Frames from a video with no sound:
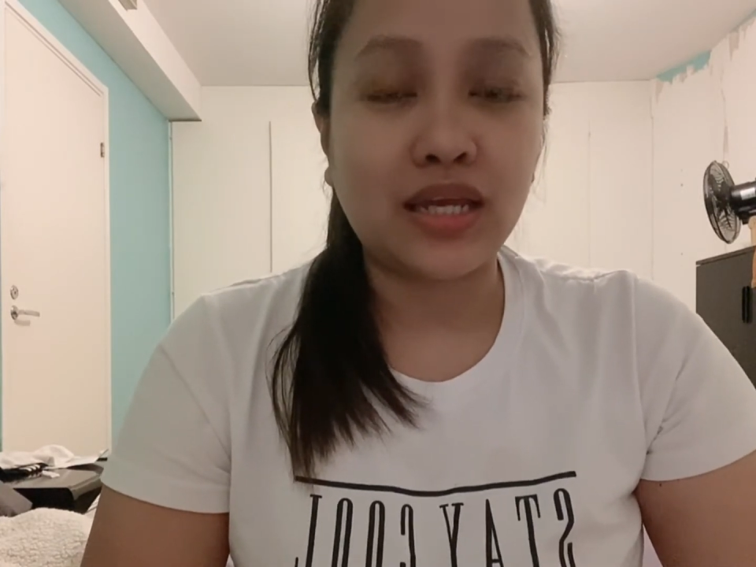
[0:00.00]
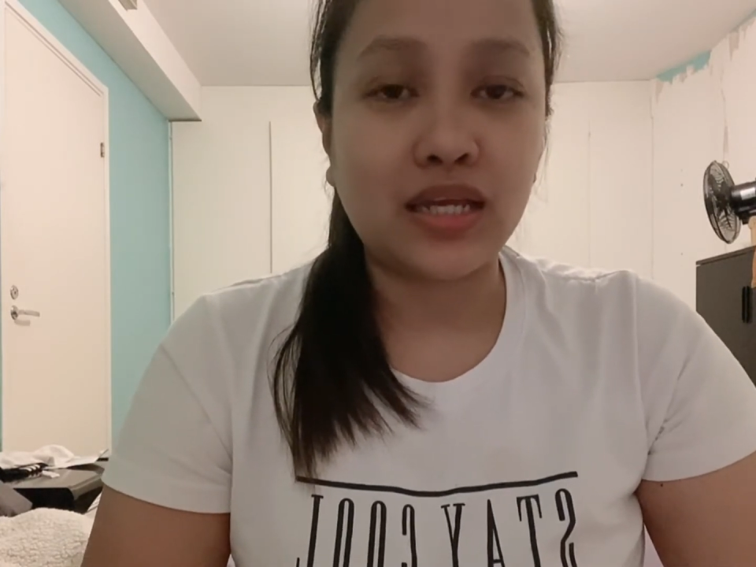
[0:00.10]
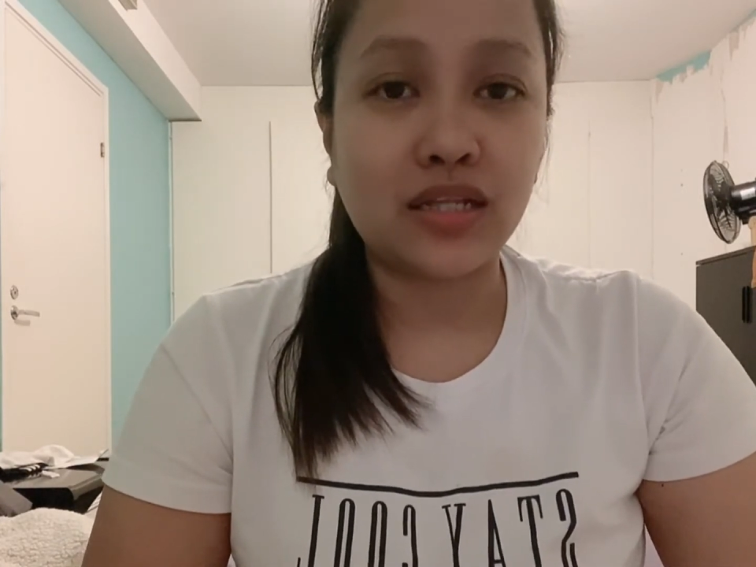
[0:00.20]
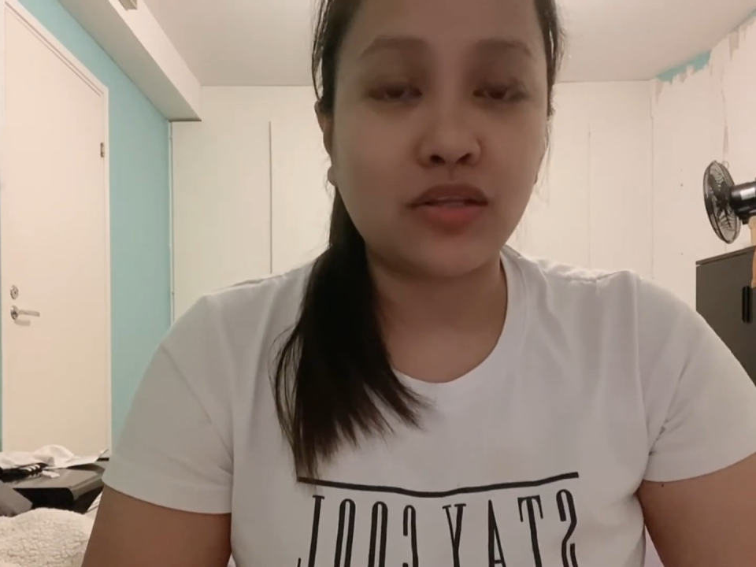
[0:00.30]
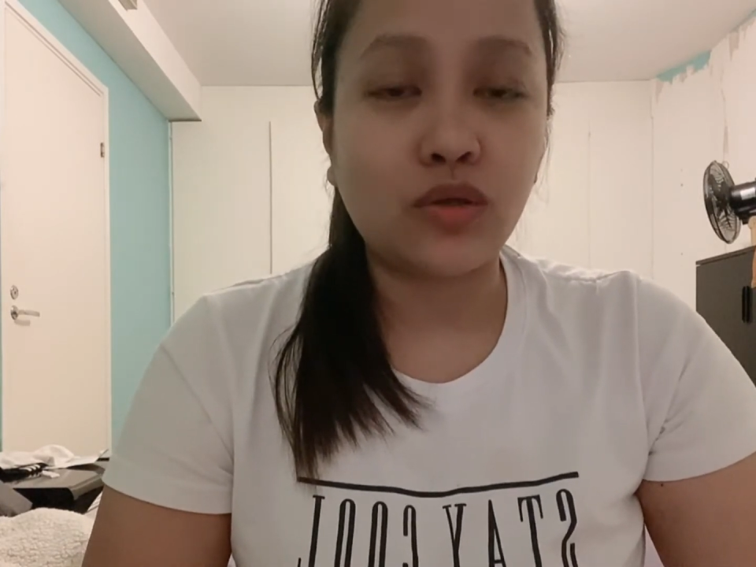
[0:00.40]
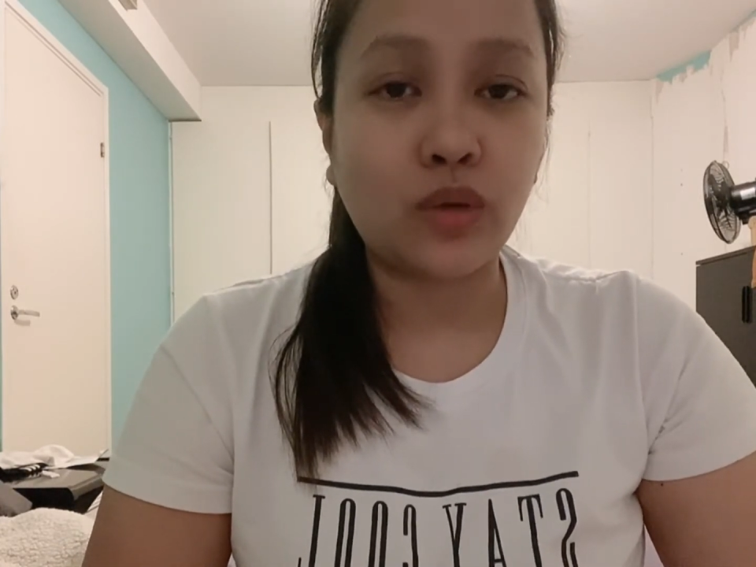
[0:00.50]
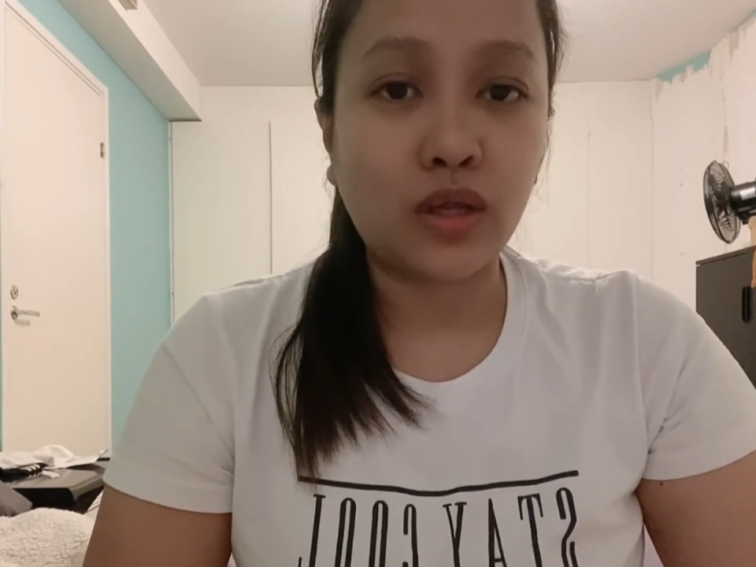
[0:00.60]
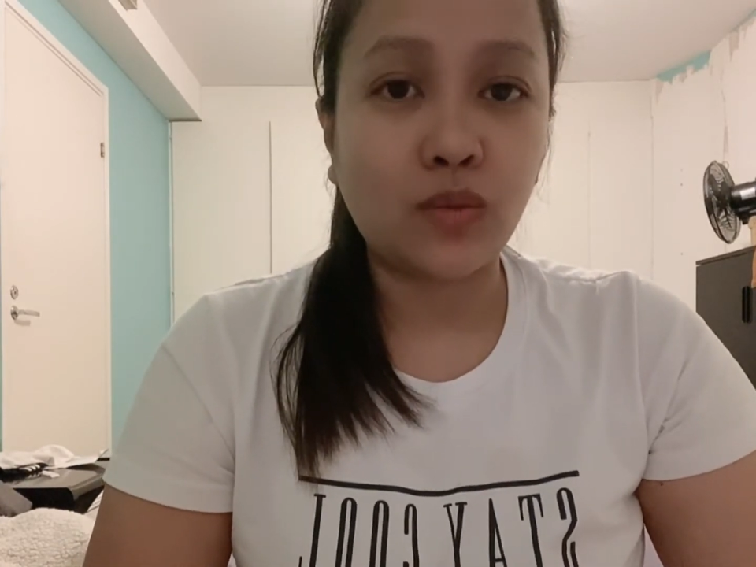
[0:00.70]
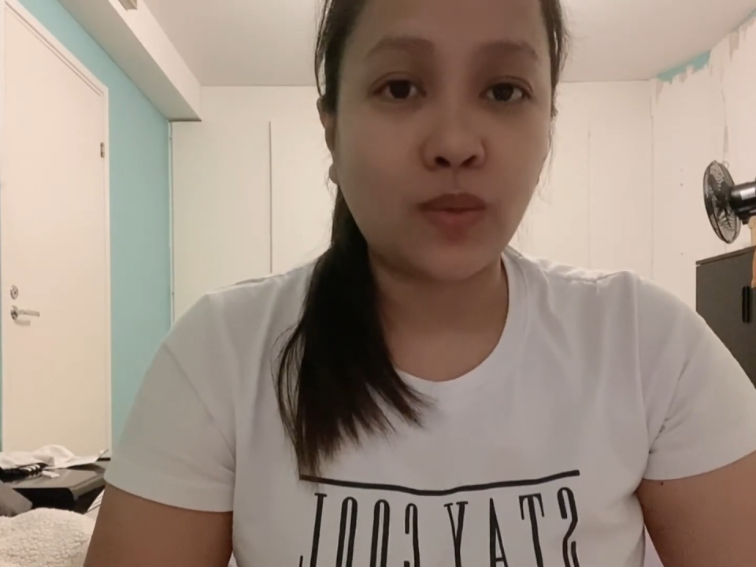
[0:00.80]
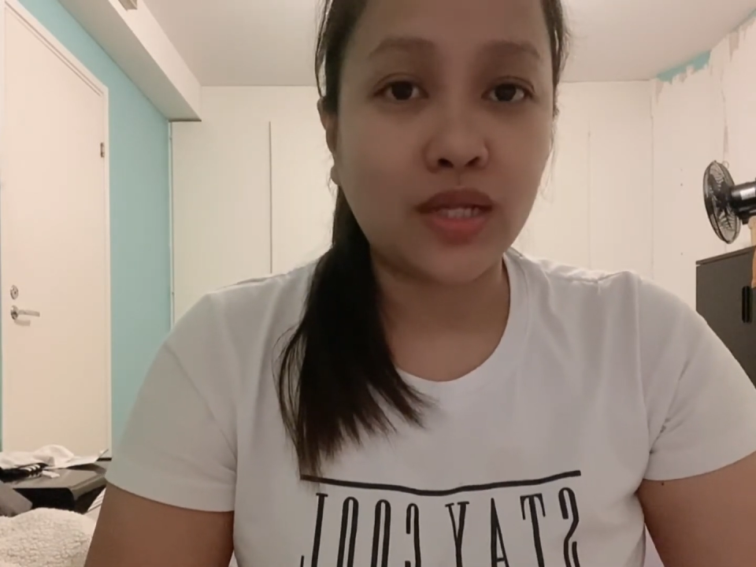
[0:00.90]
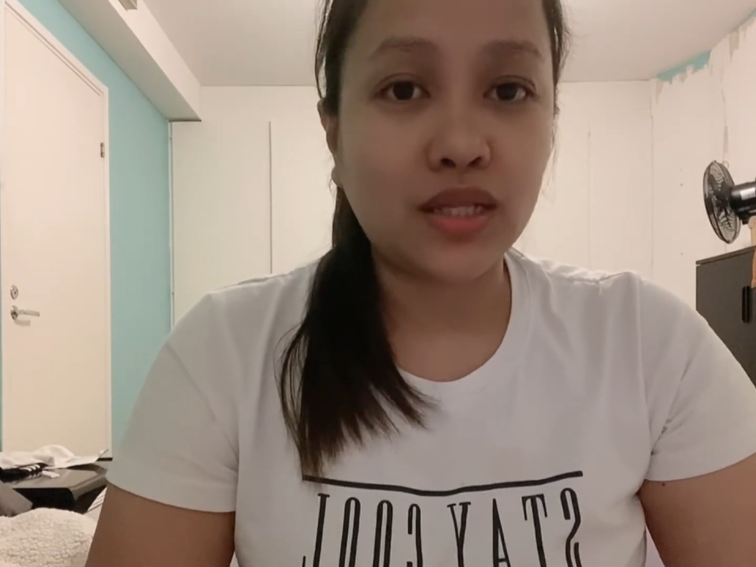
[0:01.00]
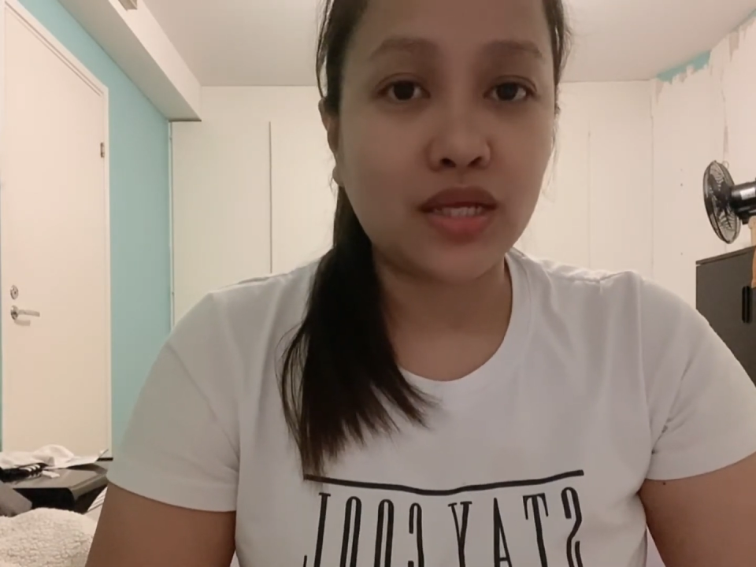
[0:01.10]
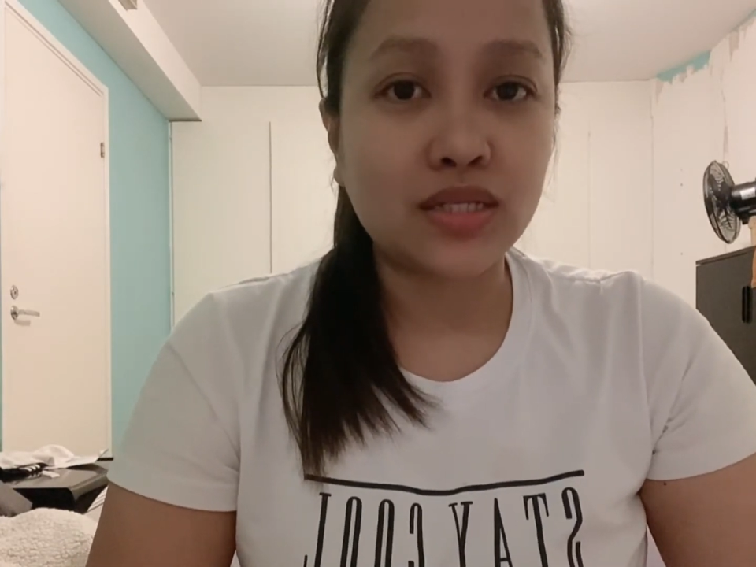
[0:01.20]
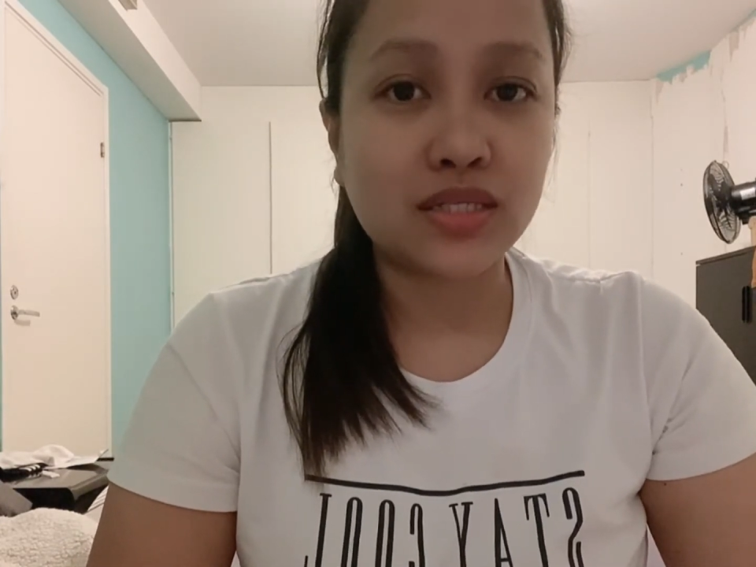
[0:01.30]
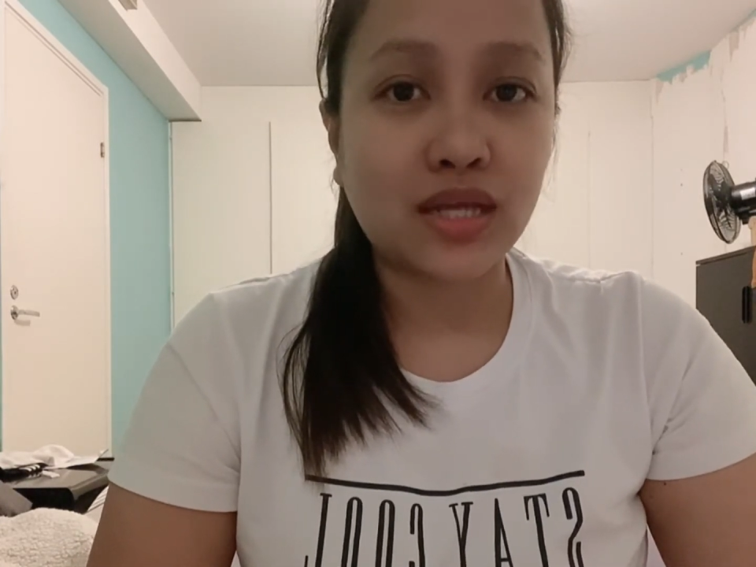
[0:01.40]
and you can wait
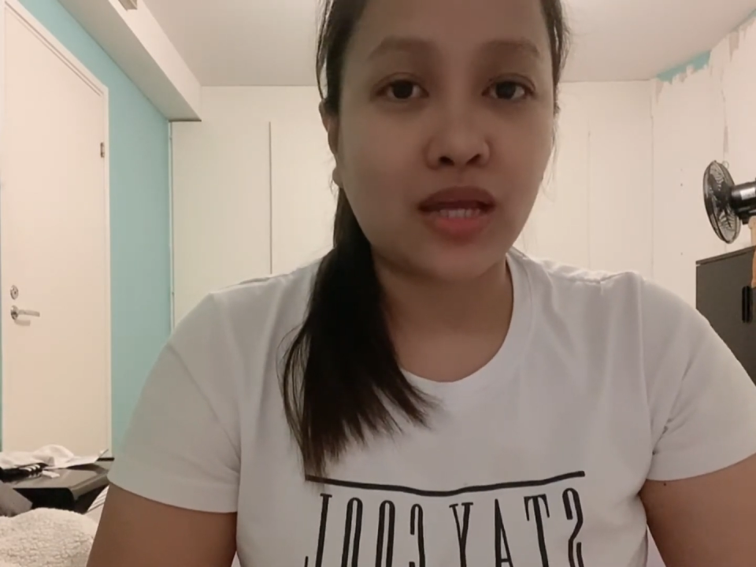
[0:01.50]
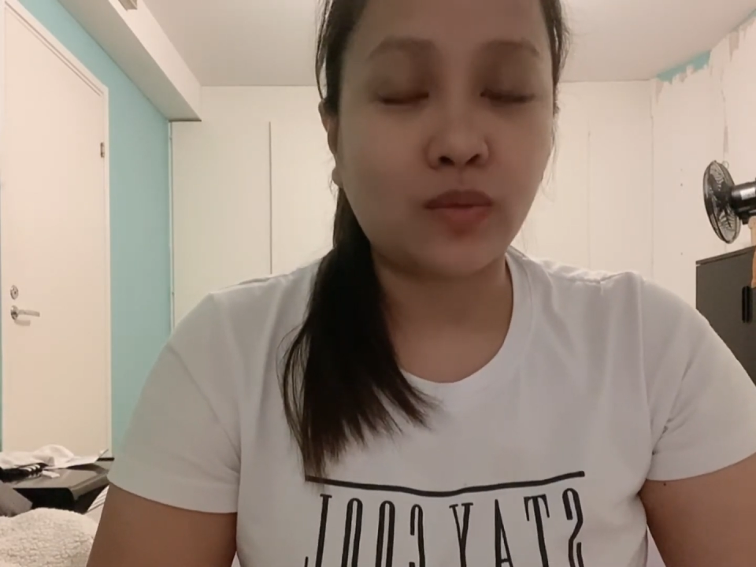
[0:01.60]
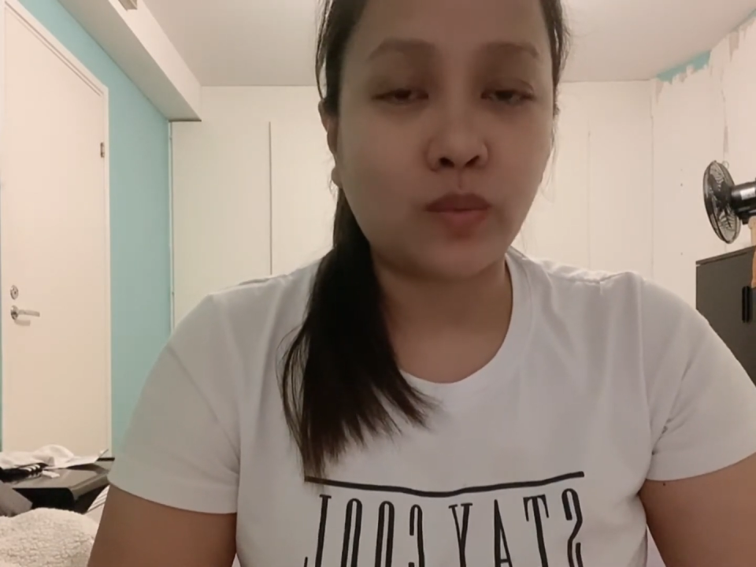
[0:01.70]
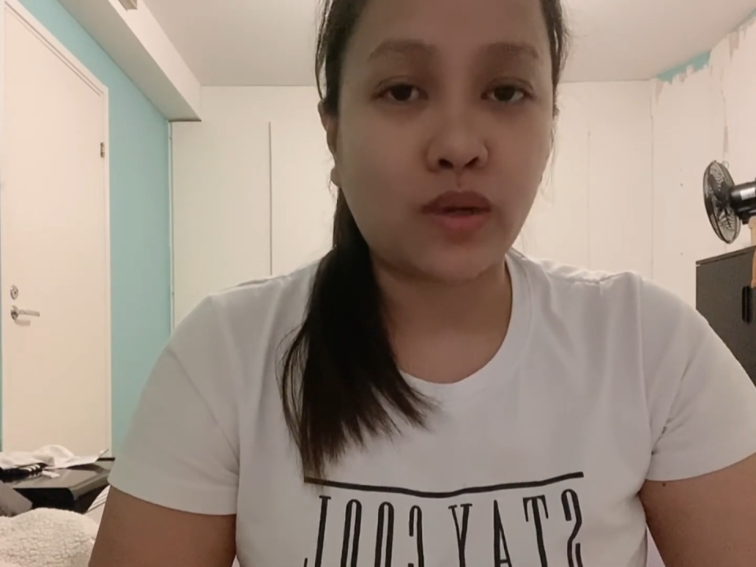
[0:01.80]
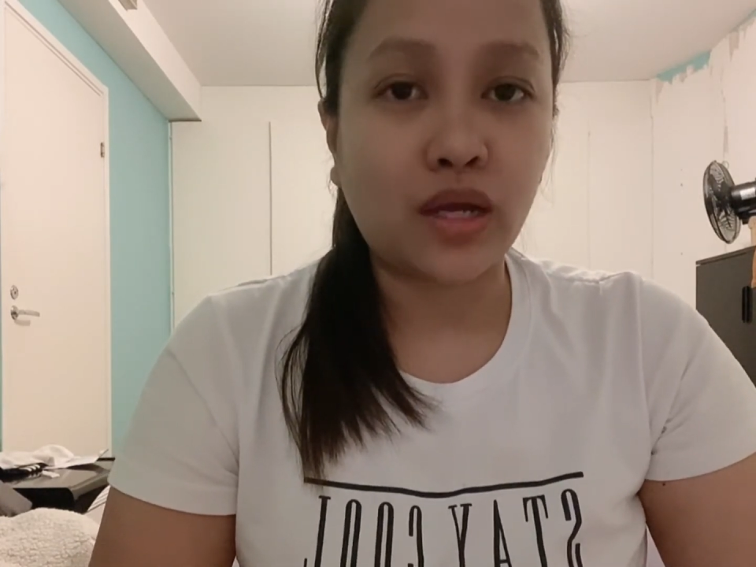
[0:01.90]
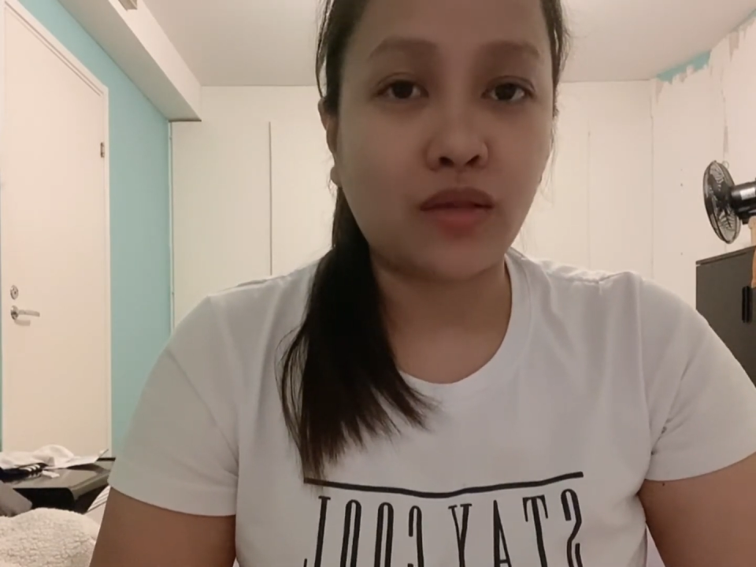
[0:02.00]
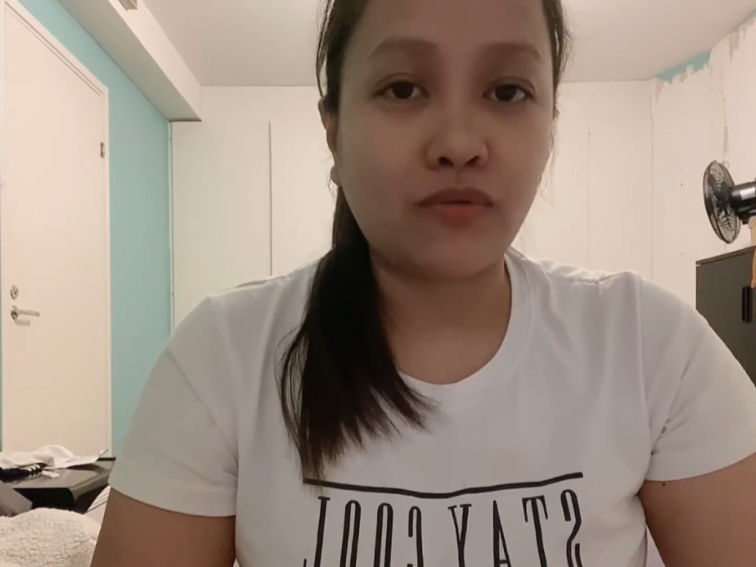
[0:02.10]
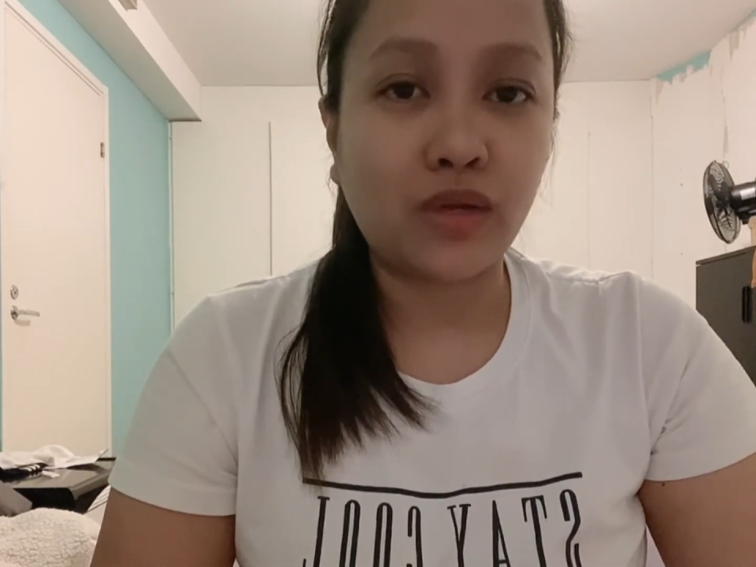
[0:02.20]
inside while